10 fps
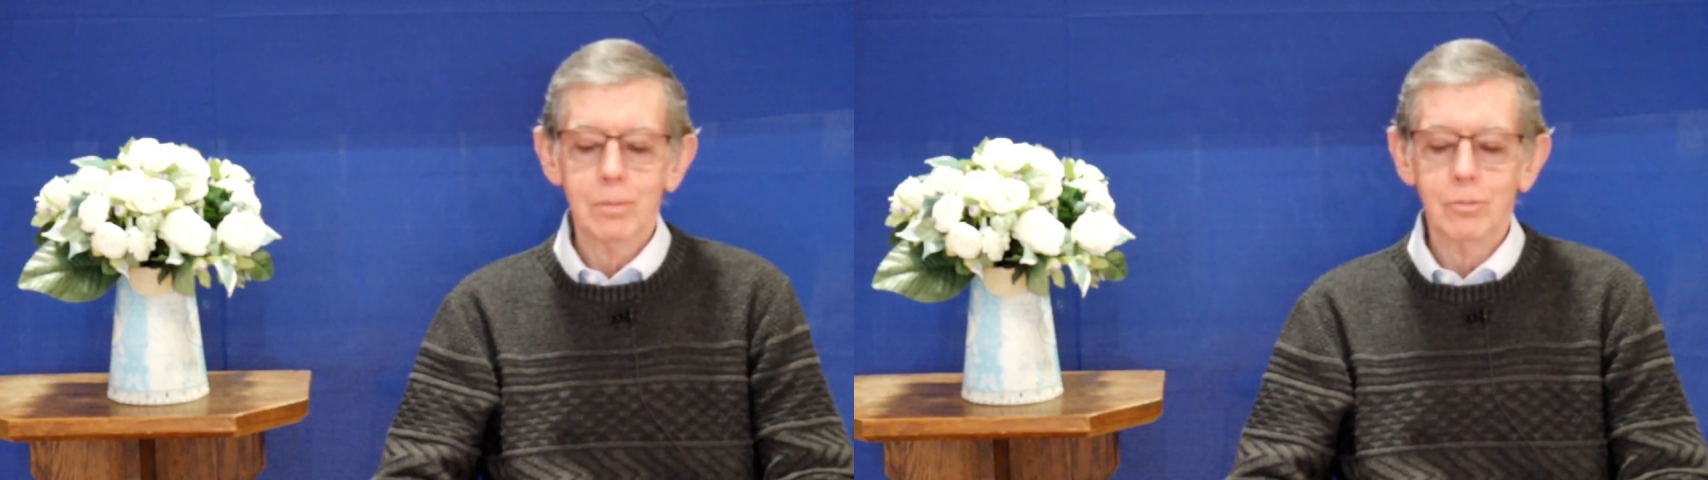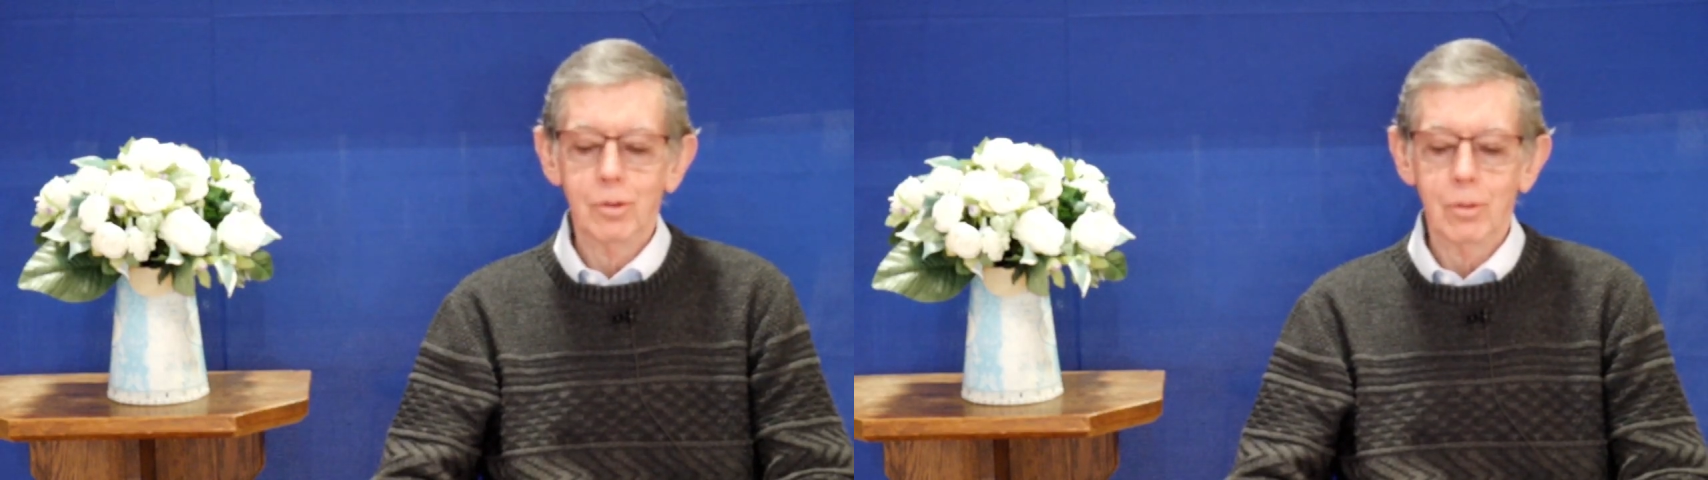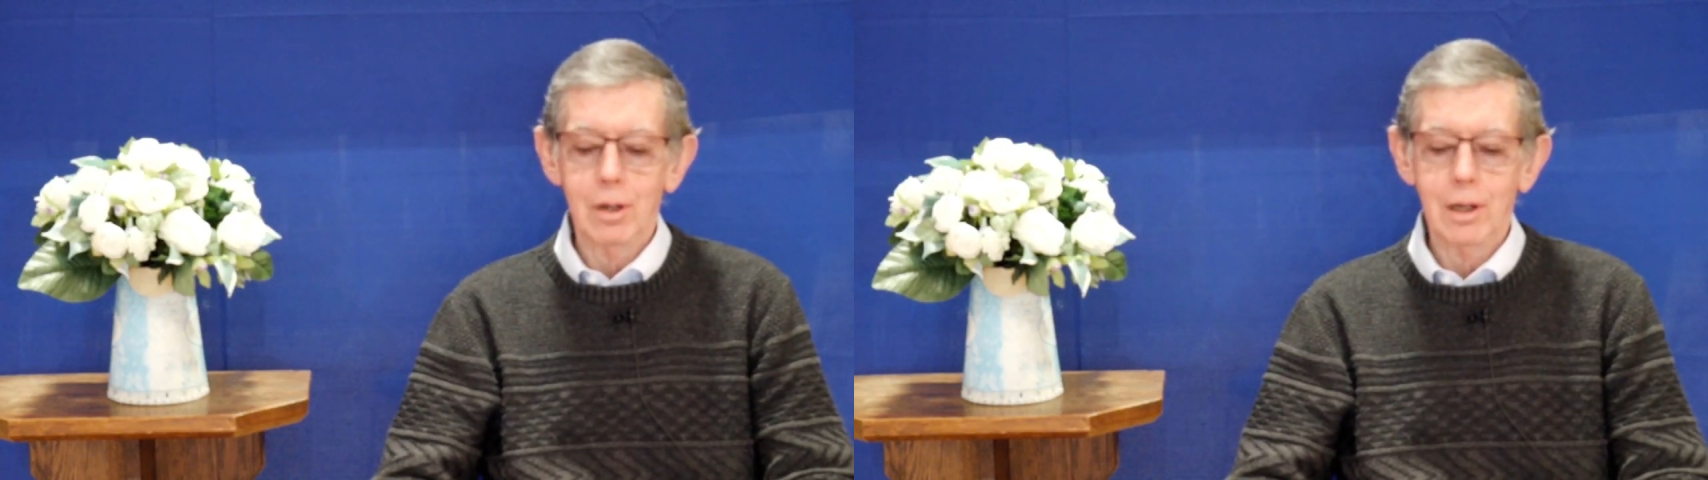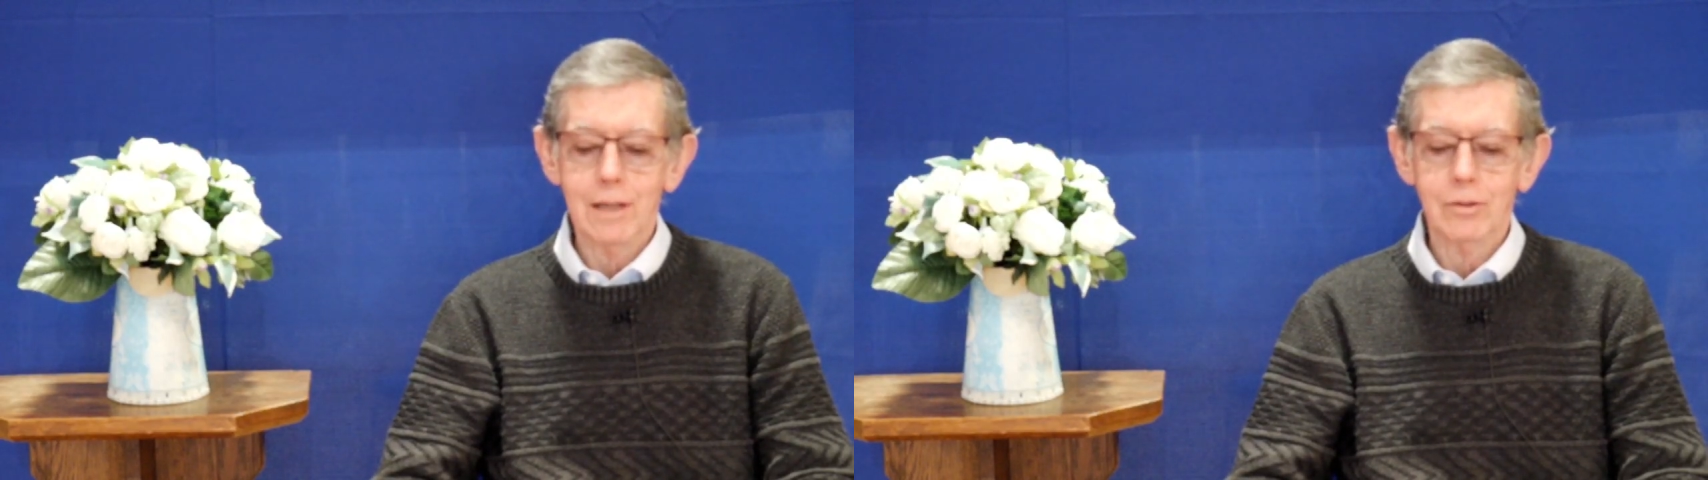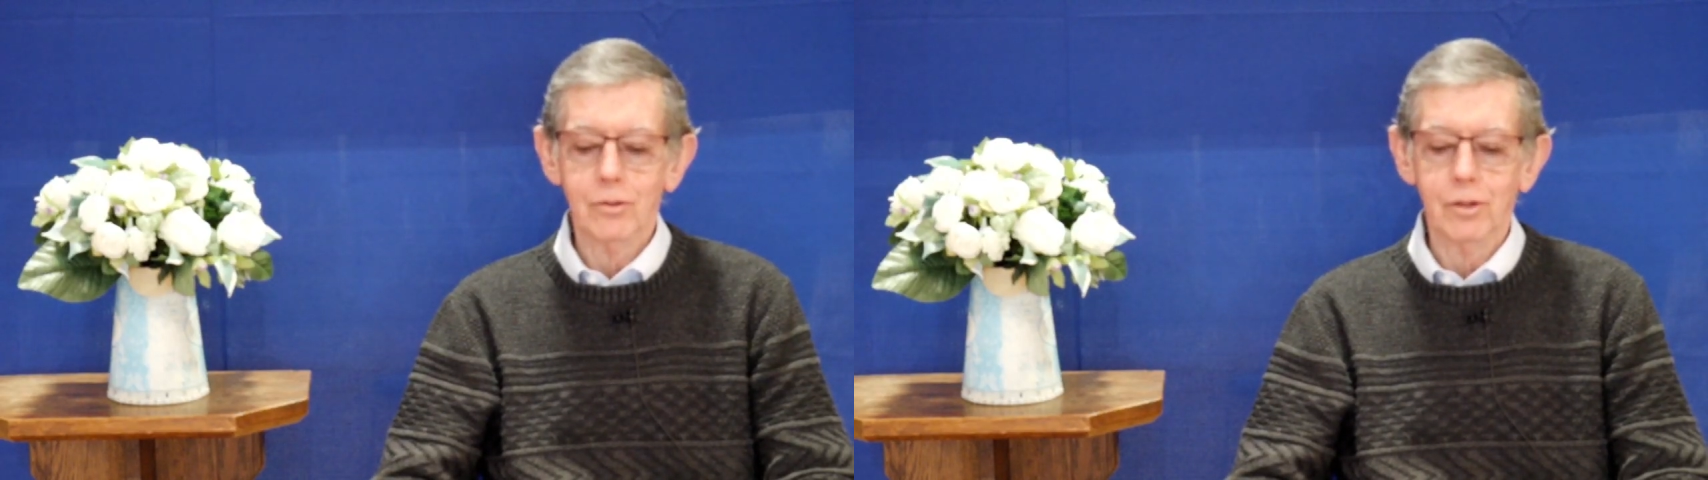to our
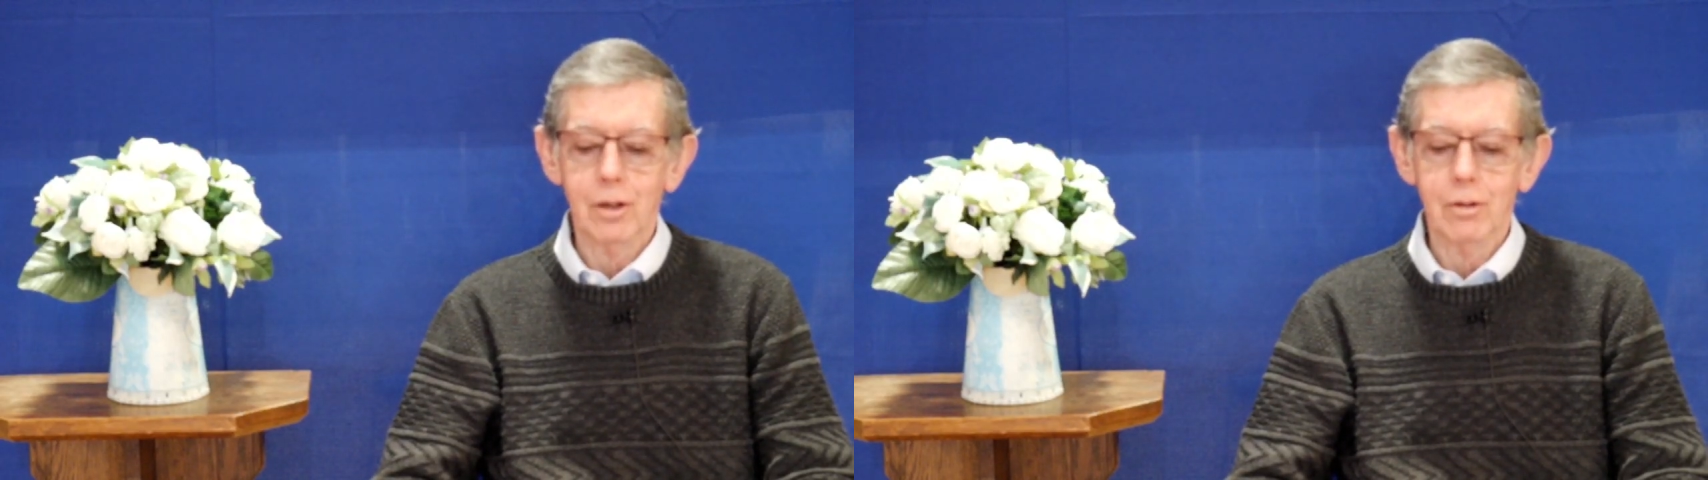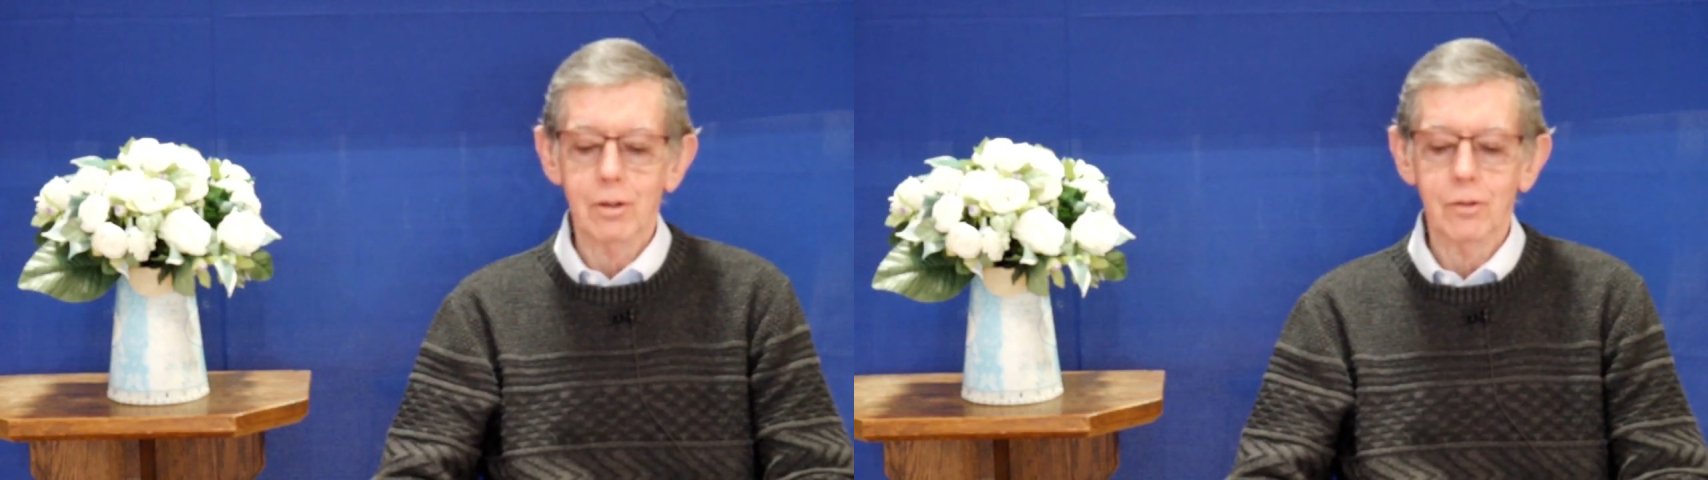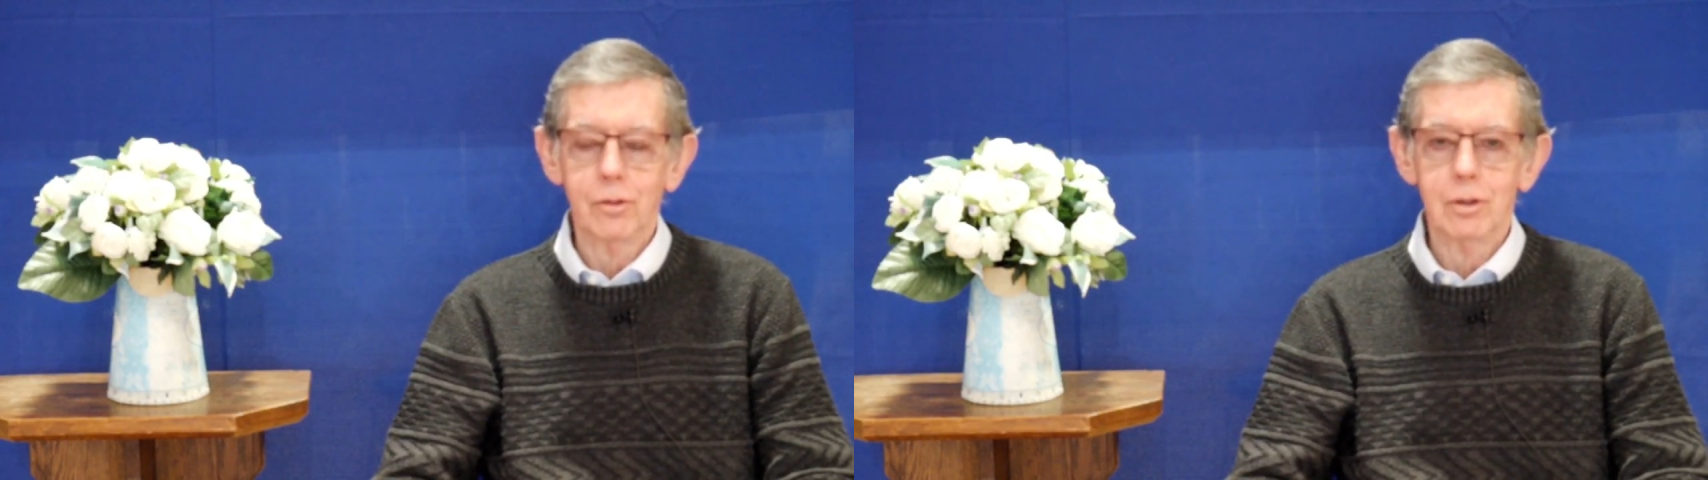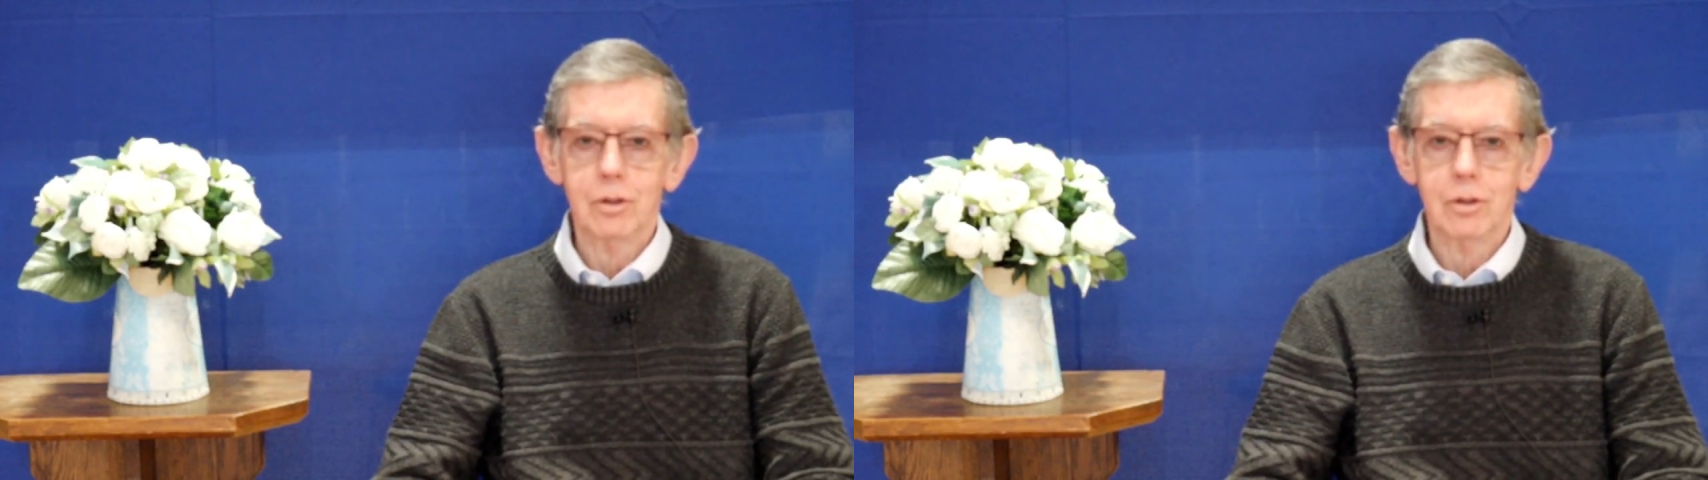Lent series,